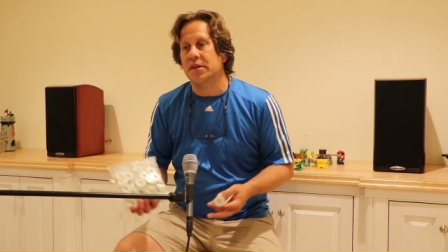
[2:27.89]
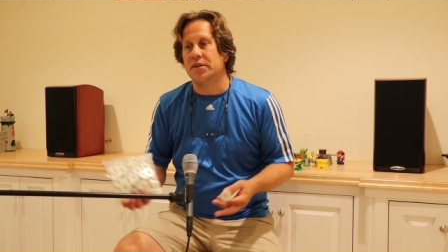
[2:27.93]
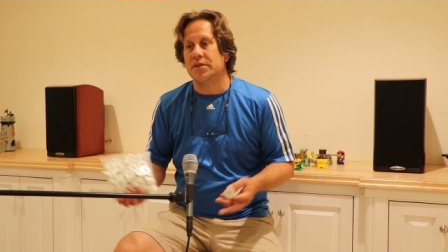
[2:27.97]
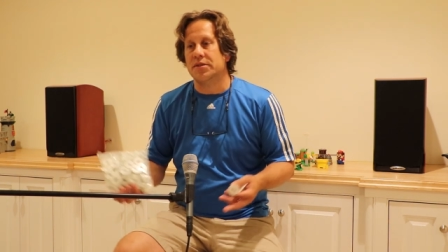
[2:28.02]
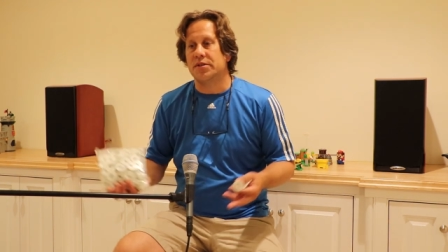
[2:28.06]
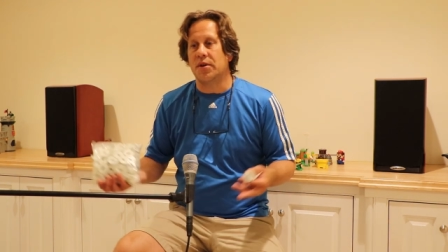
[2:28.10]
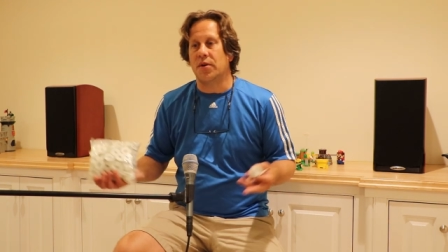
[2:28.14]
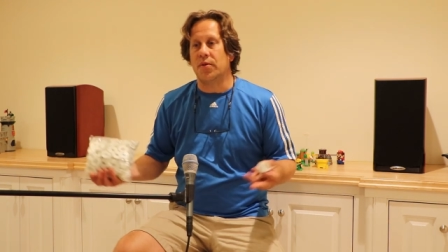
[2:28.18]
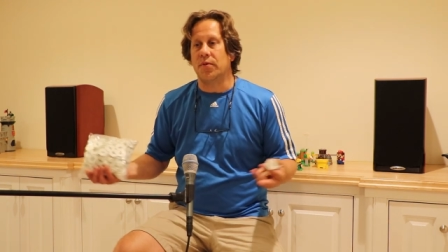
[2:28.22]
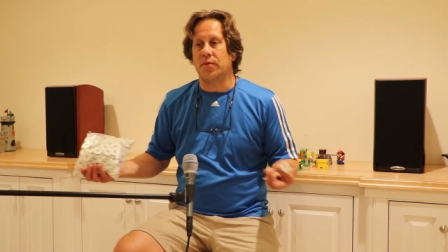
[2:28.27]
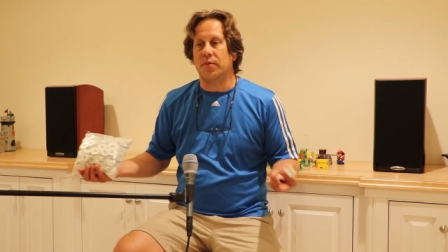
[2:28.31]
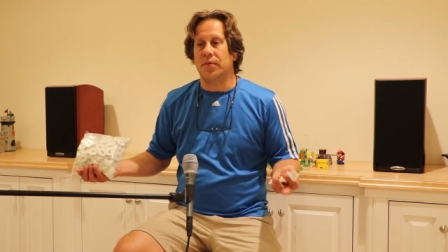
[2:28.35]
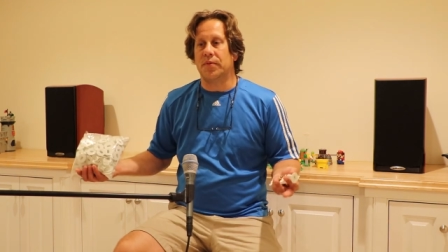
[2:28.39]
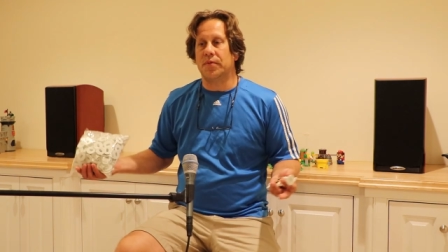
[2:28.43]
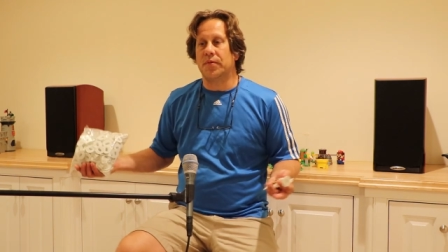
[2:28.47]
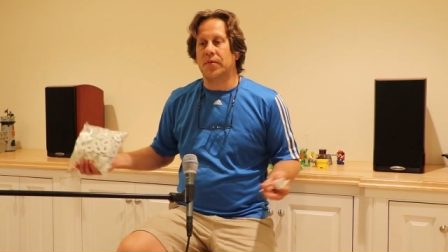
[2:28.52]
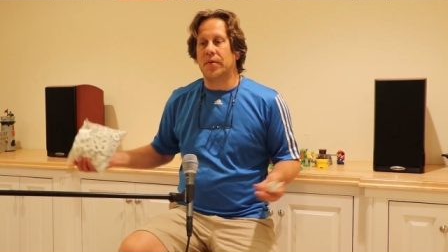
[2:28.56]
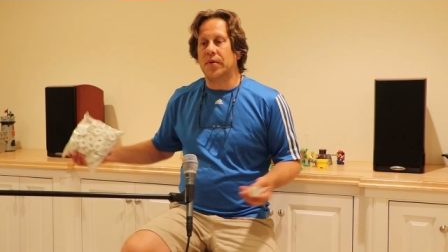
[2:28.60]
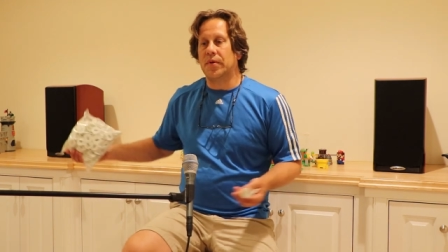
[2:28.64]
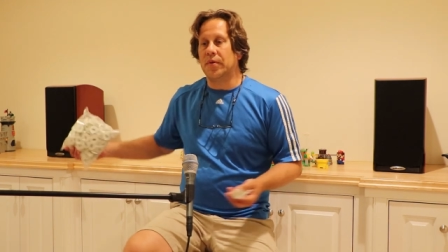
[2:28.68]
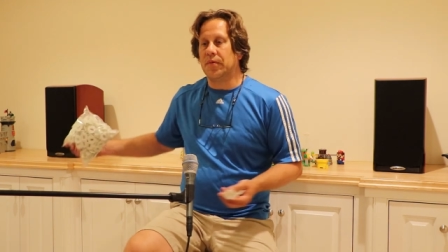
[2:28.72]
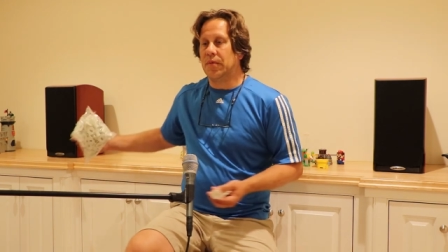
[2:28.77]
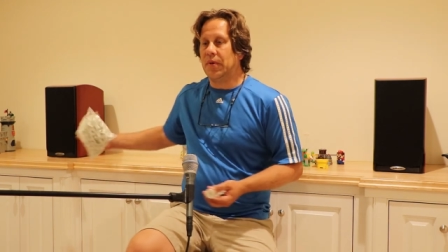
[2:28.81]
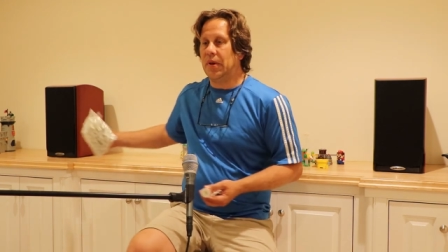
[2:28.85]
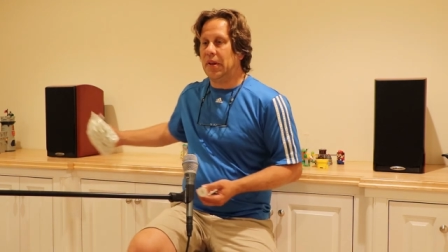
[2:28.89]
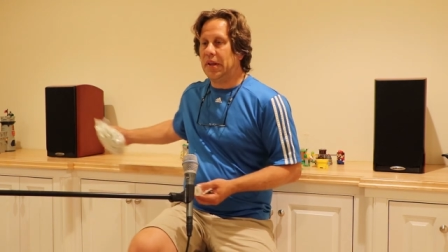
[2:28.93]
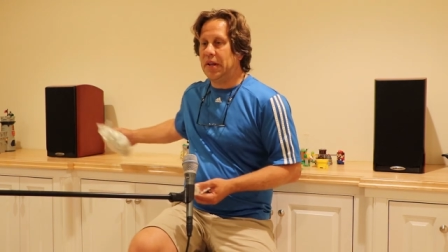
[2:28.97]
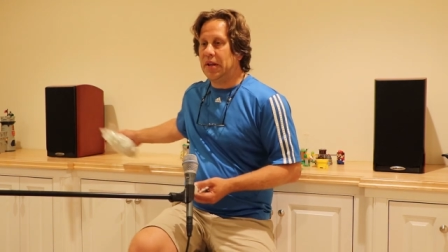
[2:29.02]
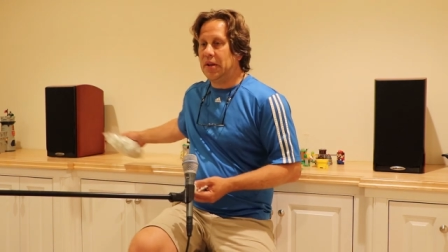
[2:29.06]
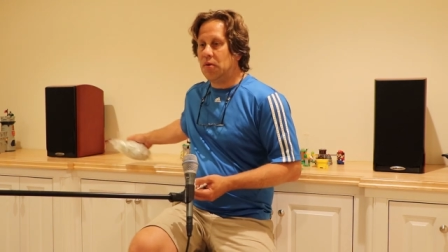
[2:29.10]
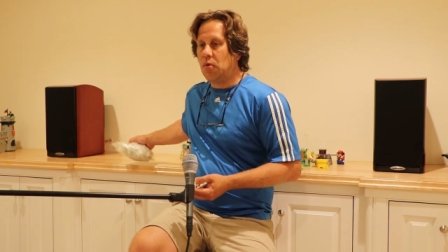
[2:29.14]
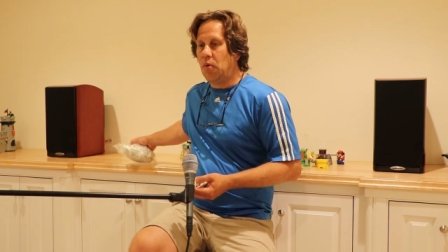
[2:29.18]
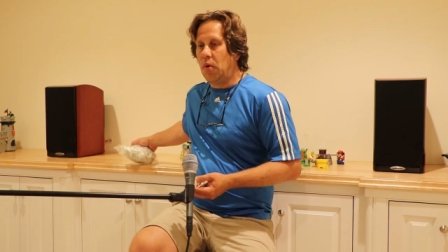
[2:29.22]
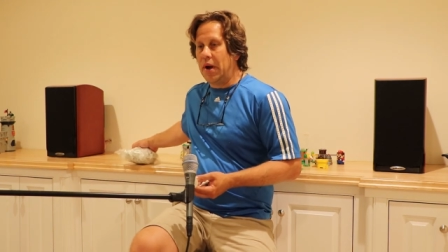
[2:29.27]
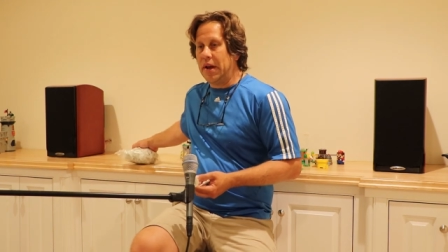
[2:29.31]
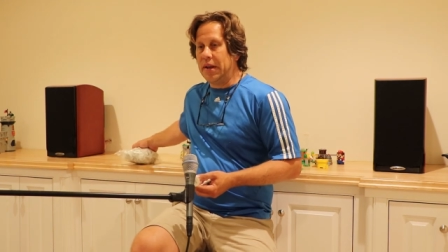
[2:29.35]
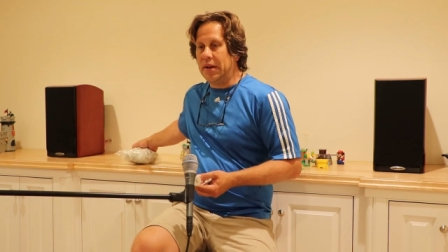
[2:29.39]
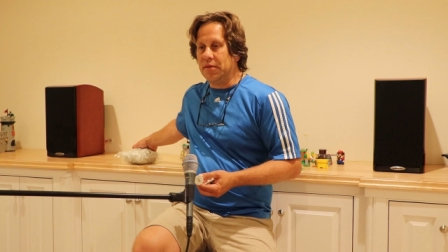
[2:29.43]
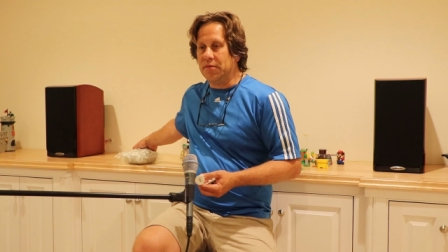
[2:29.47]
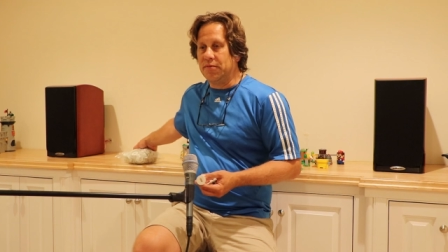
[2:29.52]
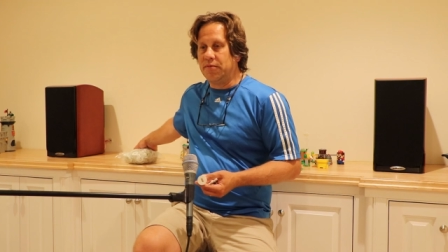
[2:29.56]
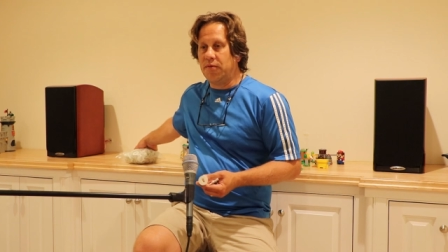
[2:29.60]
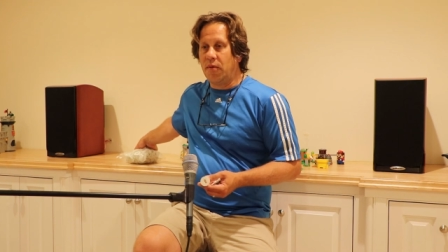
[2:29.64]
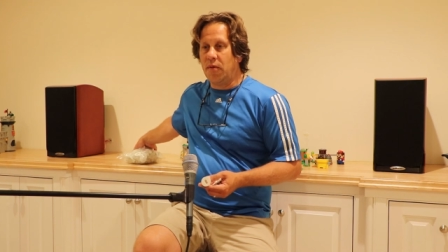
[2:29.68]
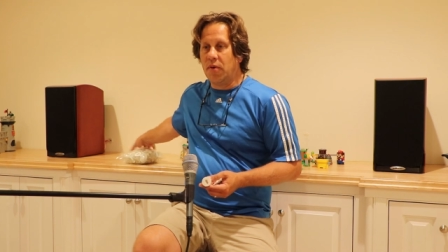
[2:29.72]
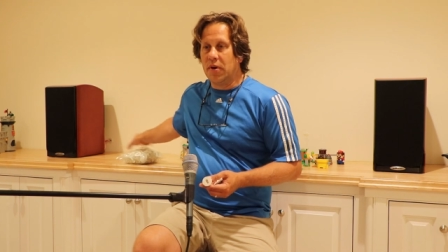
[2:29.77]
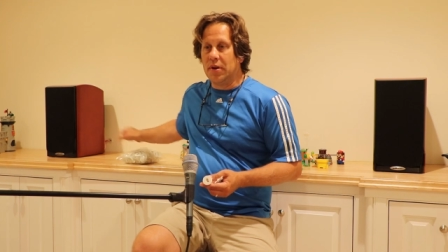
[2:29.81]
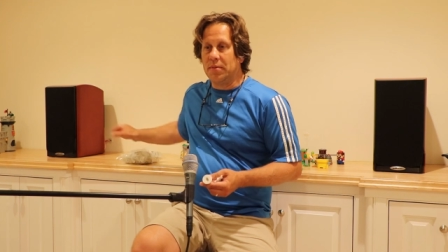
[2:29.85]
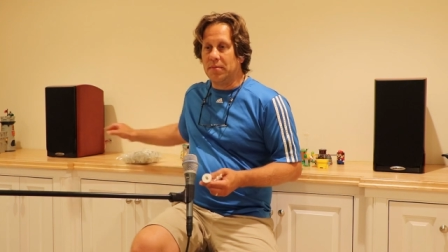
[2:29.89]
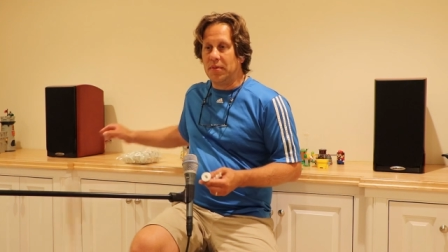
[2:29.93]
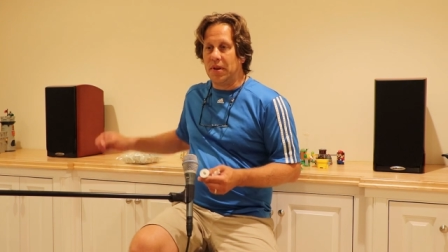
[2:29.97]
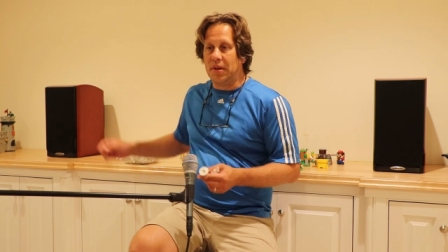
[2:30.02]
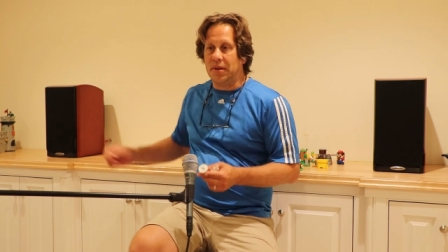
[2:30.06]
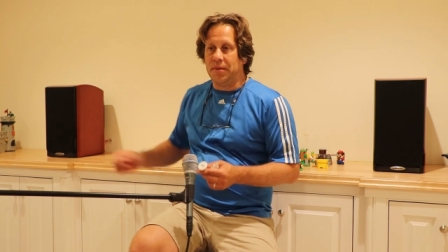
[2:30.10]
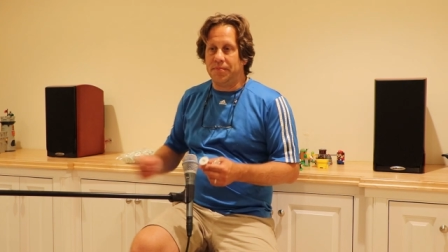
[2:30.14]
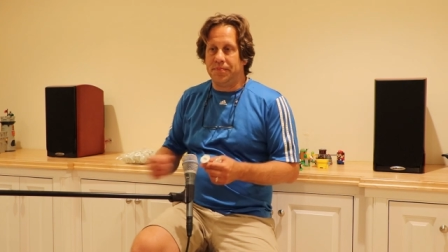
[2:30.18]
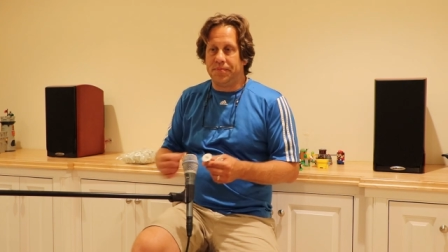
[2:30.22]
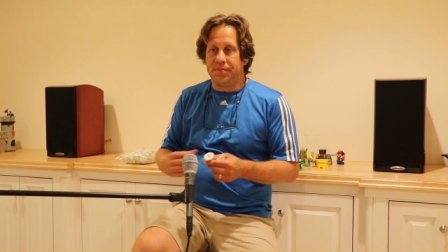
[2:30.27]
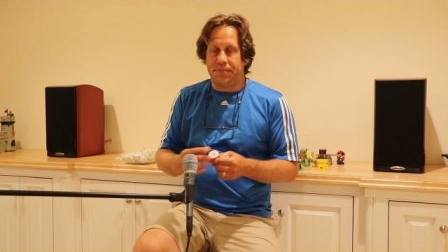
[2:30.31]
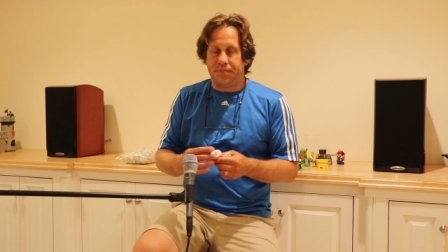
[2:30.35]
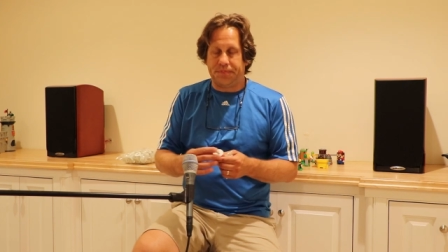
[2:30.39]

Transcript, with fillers: So really quite affordable.